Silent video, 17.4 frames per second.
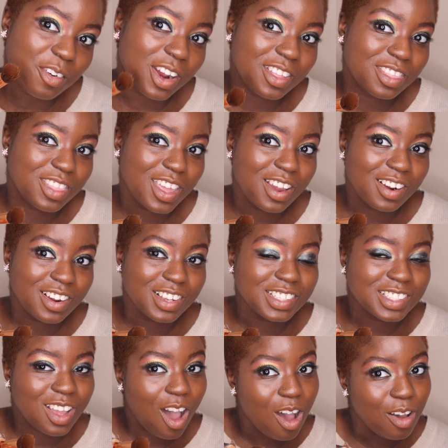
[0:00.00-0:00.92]
right there
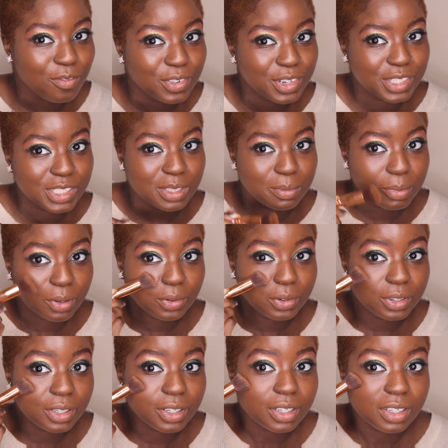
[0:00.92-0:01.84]
is confidence
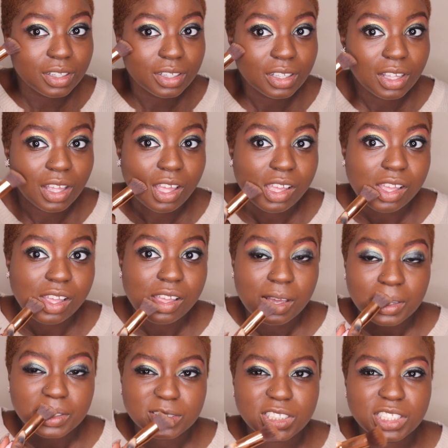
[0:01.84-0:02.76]
builder.
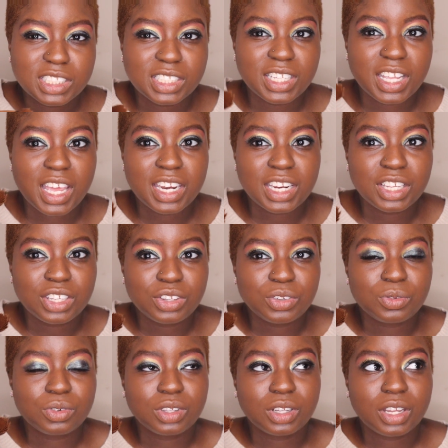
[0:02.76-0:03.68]
Just letting
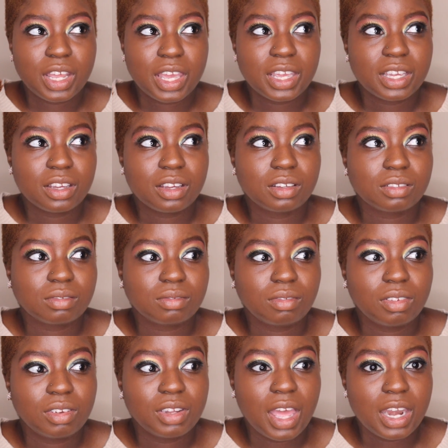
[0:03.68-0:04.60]
you like
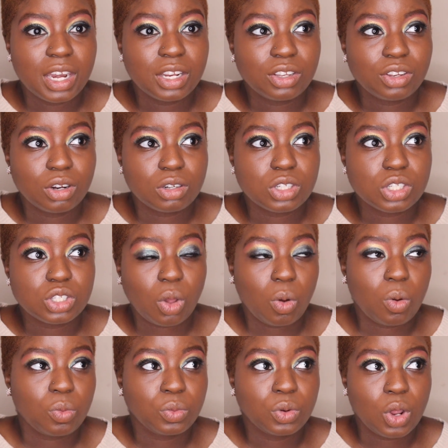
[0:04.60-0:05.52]
letting your
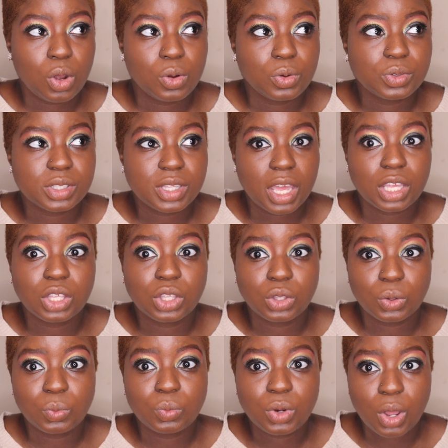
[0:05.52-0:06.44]
soul knows that
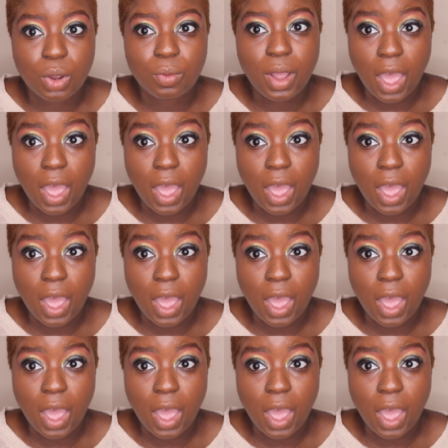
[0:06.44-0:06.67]
you know